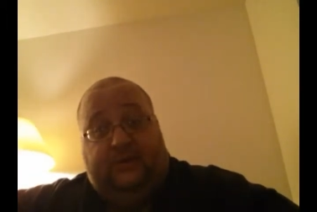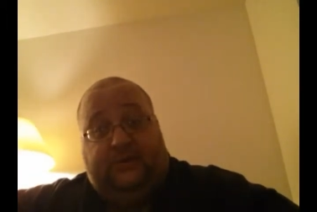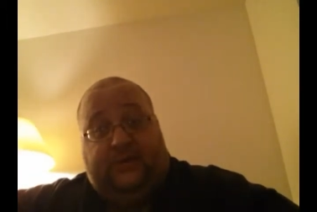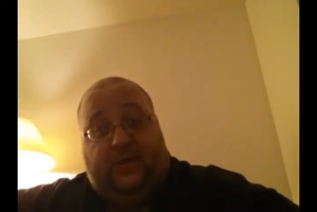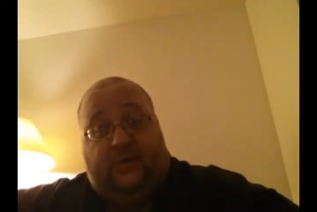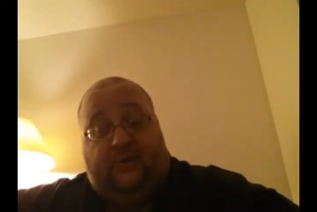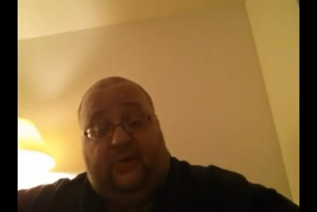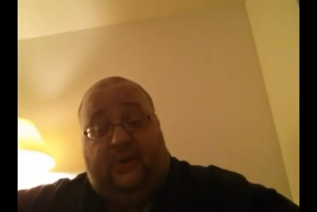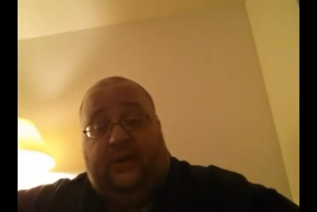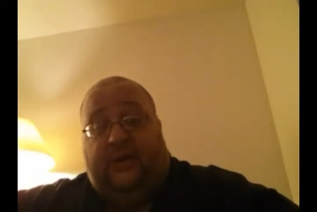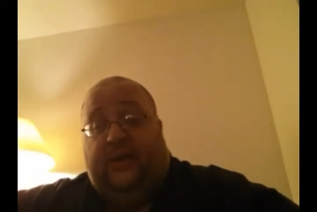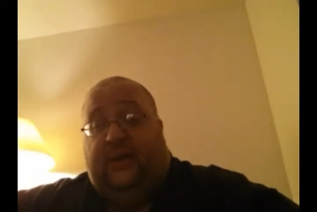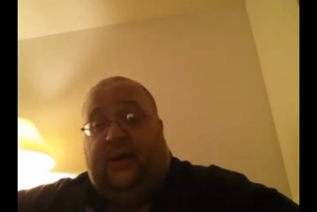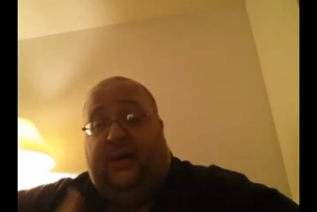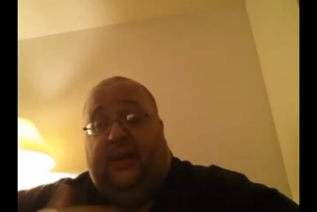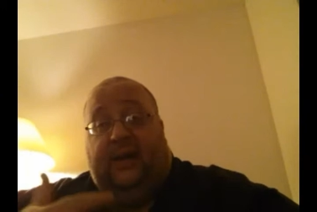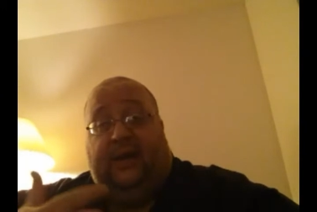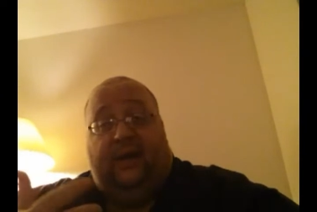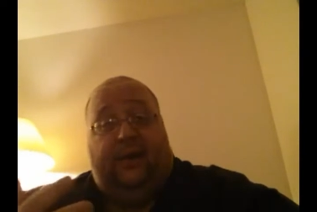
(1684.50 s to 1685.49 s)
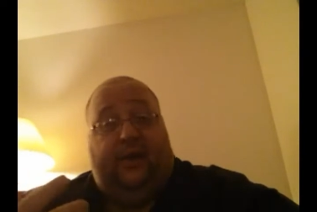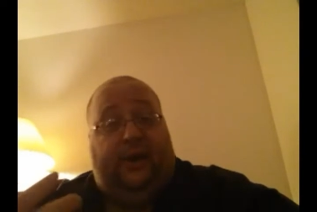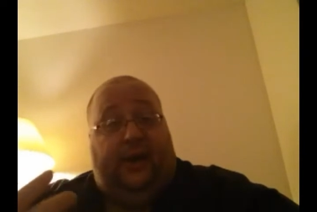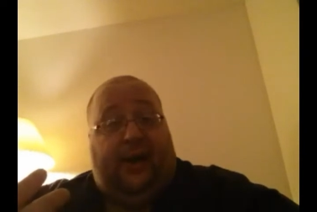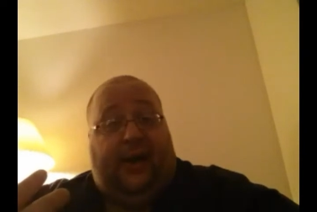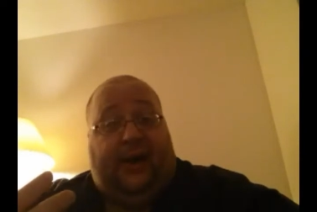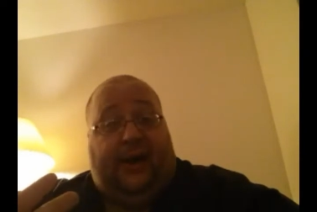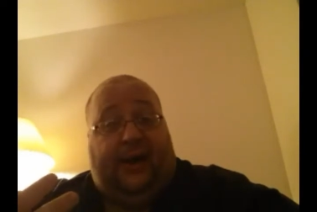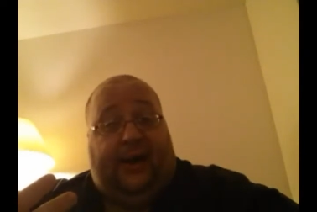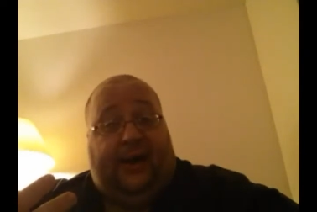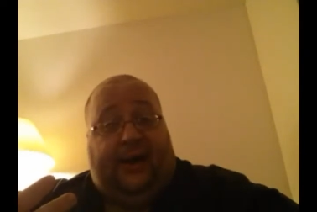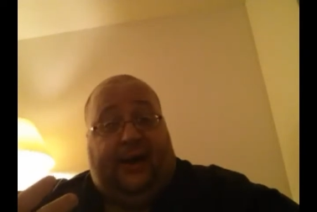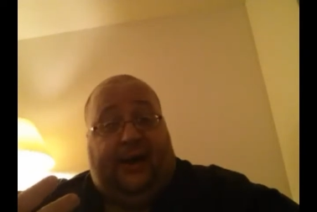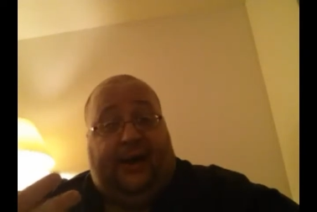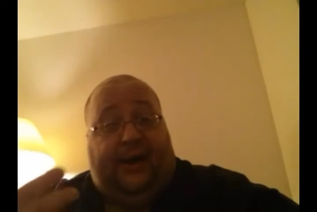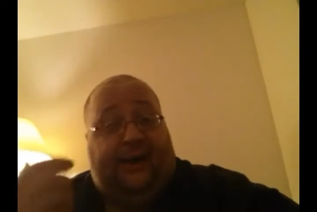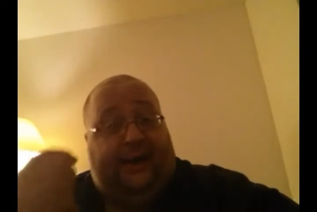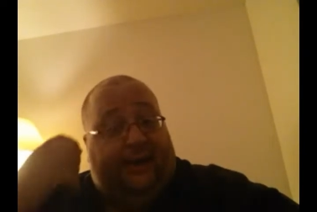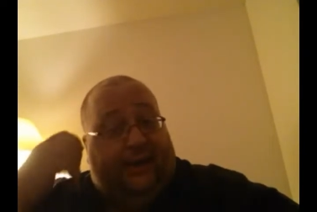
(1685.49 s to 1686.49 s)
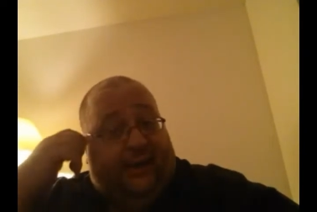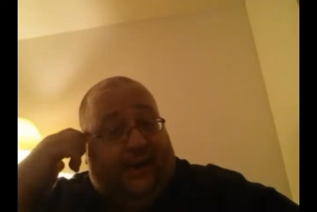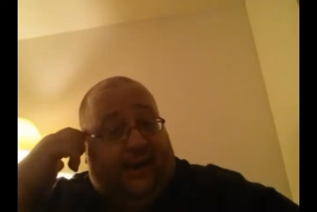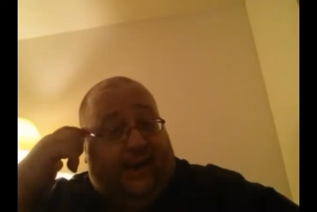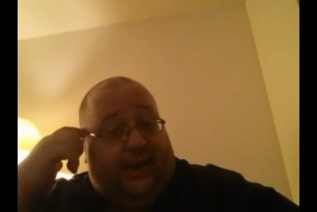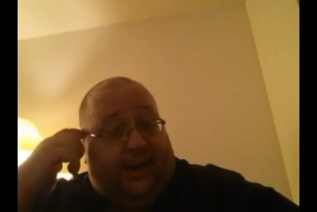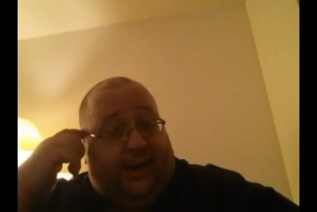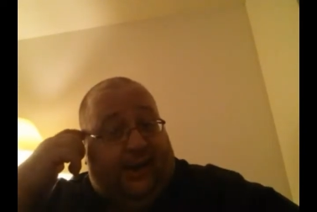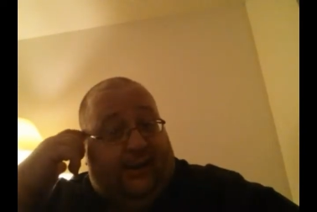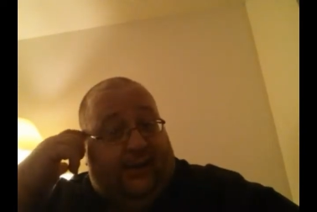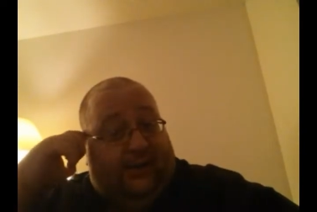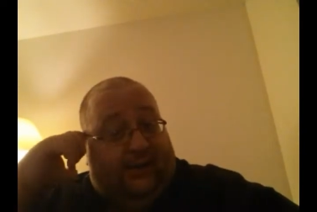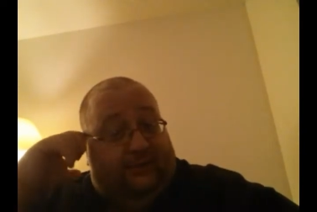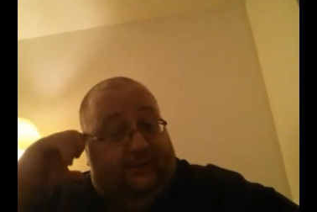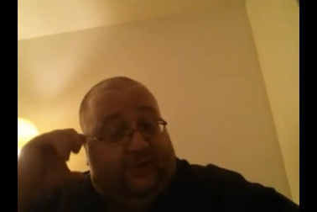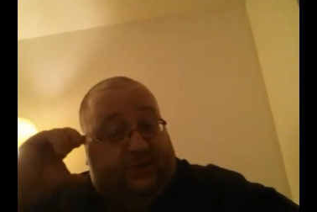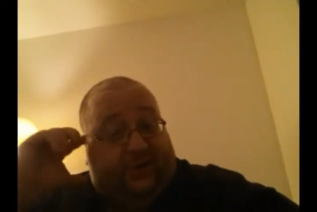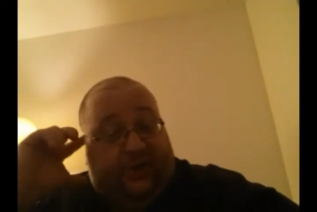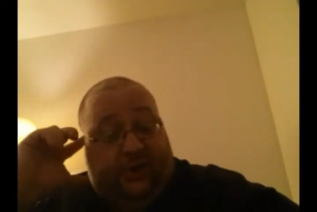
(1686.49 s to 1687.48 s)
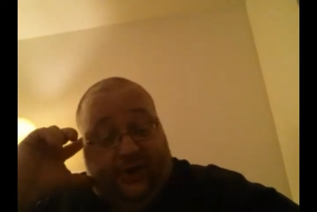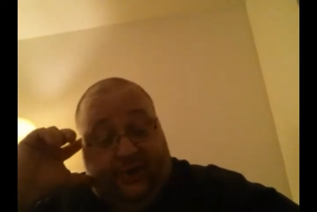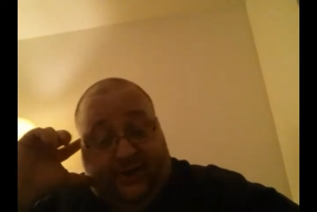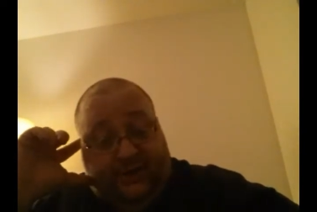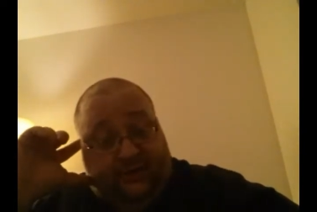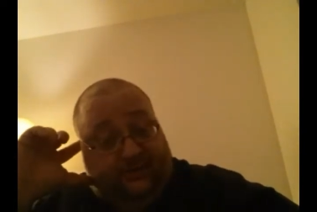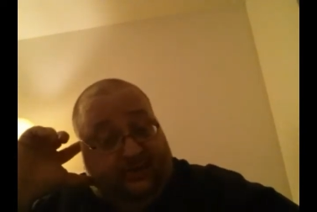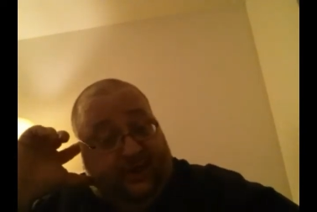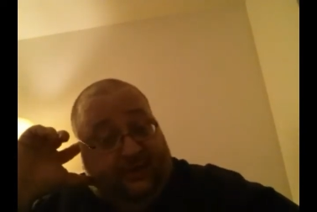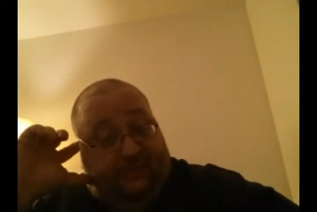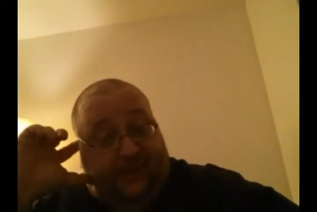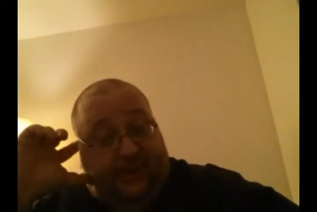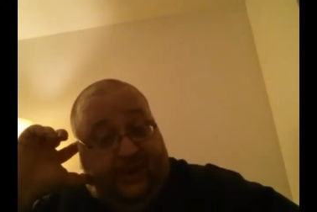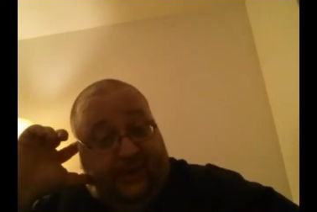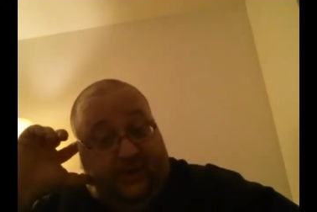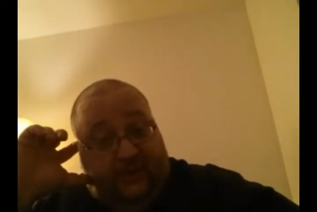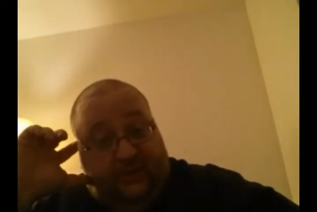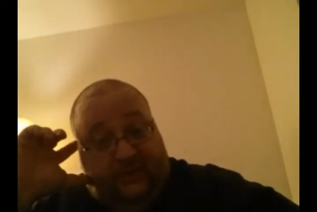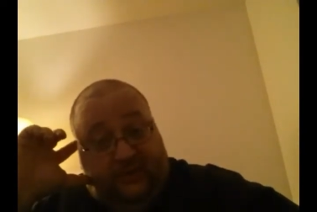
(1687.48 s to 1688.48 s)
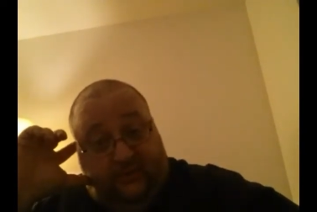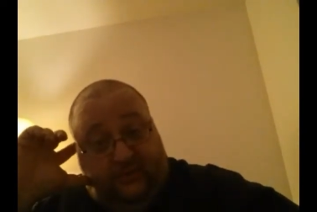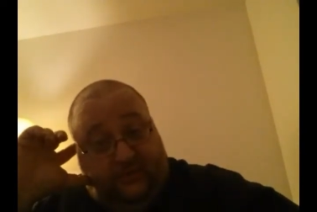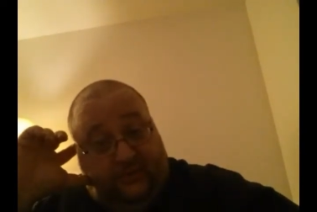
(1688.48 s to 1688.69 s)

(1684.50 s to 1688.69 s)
So I, I I'm sorry, that's my opinion.